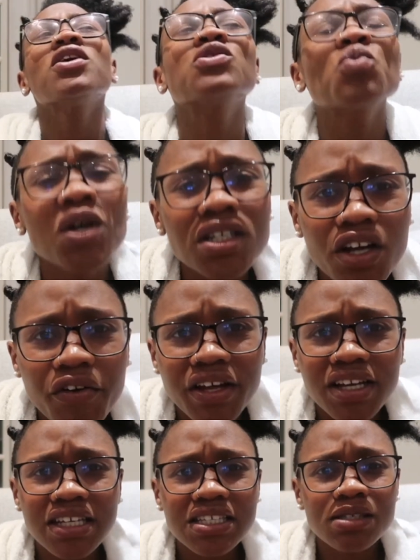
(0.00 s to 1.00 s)
was
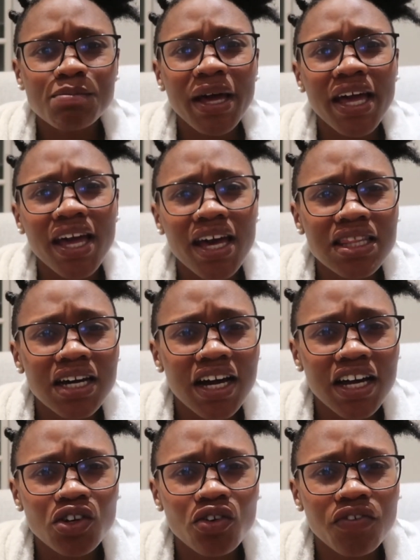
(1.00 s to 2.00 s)
wondering, is my hair the
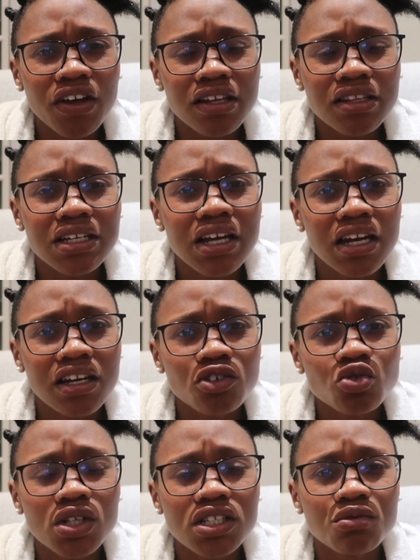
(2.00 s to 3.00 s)
kind of hair that can
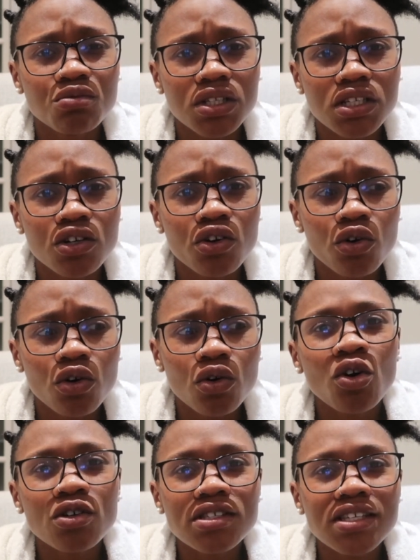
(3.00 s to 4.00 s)
actually really grow?
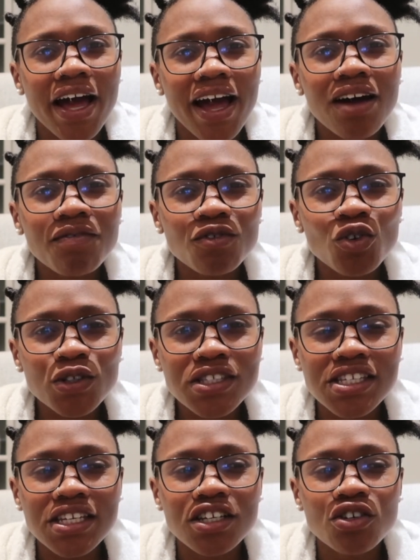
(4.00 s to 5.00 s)
Because I have not
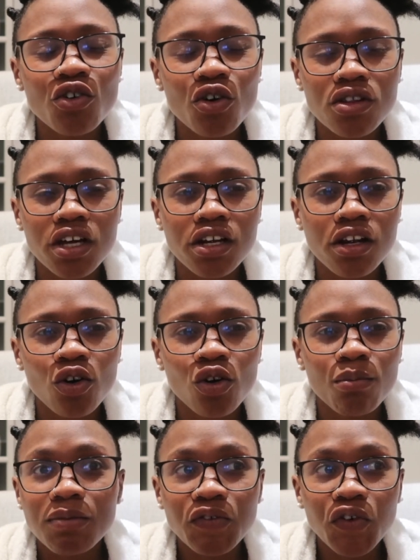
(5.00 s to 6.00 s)
seen it grow that long.
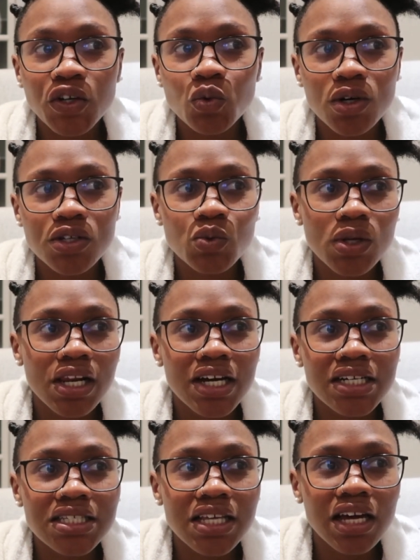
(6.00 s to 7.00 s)
Before, it was
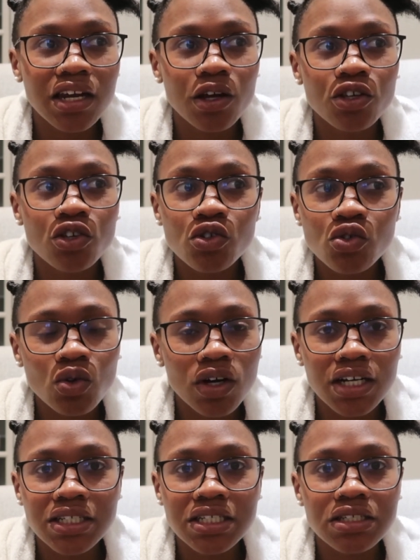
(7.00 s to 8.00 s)
relaxed and I used to
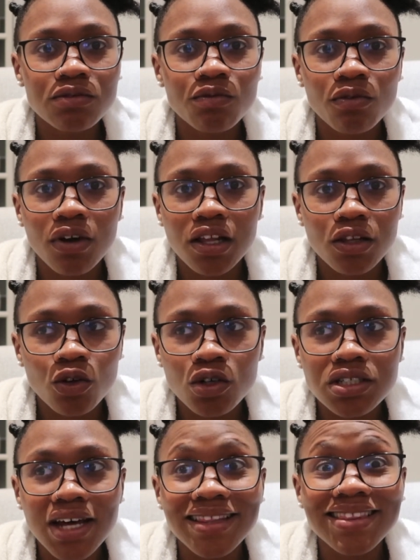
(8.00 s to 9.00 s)
cut it a
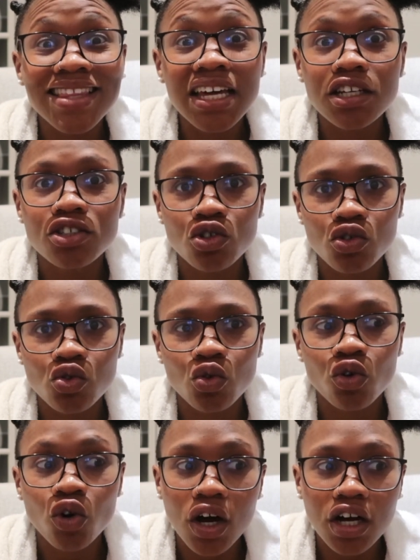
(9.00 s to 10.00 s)
lot, and then it used to
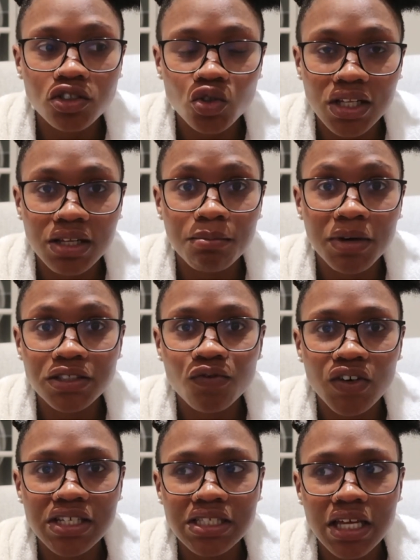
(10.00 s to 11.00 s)
grow actually much
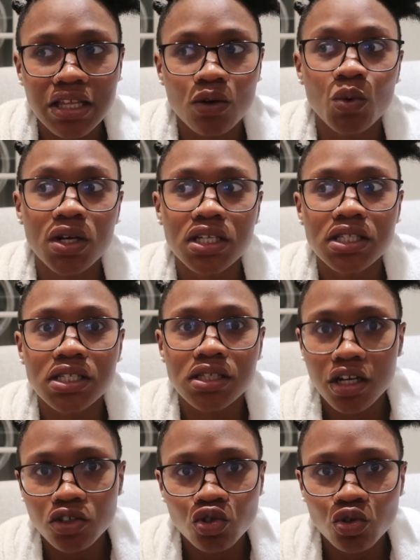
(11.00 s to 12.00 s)
faster than when it's
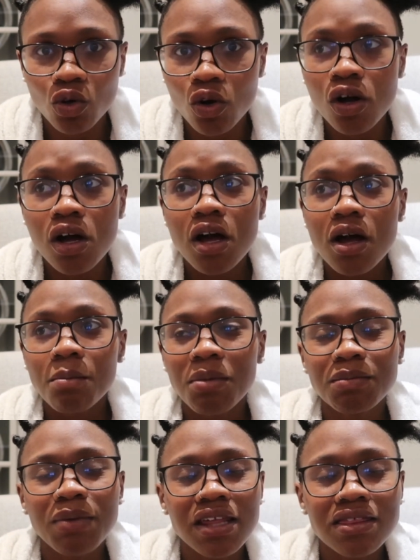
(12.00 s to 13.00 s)
natural.
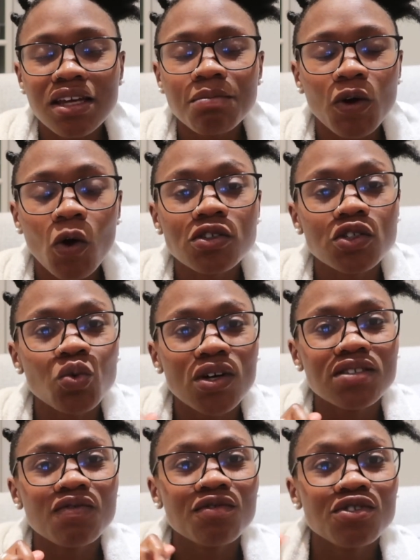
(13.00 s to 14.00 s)
But I think because it
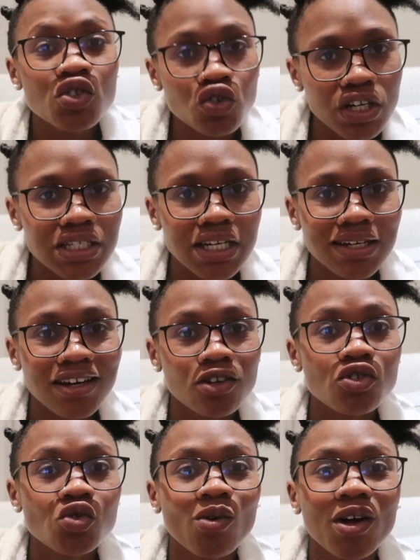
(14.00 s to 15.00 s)
was straightened
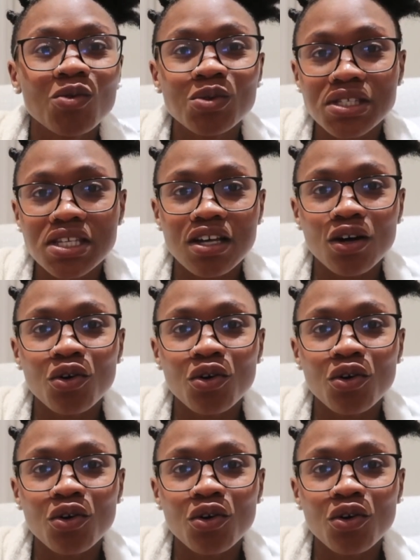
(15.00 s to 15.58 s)
out, so I could see the